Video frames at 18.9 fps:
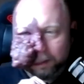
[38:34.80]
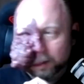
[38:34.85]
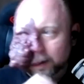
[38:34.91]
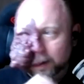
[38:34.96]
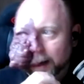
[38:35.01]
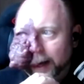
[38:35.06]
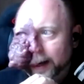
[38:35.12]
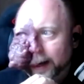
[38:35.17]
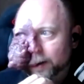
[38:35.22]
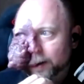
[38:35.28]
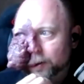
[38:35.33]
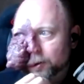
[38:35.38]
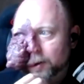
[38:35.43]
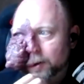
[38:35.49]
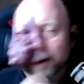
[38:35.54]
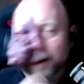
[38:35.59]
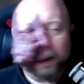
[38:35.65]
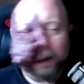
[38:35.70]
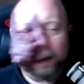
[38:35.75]
like
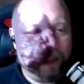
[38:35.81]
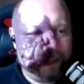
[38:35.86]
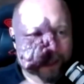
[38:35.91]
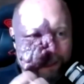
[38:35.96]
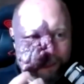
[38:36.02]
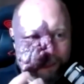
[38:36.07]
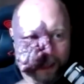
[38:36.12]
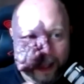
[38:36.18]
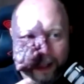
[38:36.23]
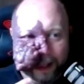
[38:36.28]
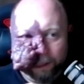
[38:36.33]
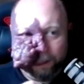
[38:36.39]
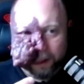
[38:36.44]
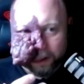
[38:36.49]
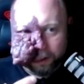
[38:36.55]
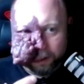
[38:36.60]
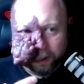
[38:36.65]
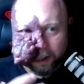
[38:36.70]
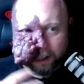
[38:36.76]
generative
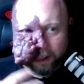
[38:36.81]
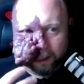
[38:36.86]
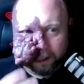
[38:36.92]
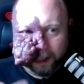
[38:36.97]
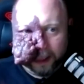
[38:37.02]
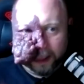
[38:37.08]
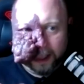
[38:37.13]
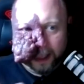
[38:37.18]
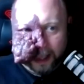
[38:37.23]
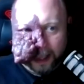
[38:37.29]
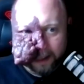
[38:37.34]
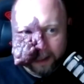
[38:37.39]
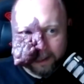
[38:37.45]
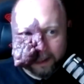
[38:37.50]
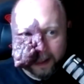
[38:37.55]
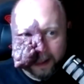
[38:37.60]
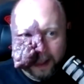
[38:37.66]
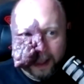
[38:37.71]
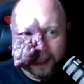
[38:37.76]
language thing
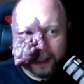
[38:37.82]
is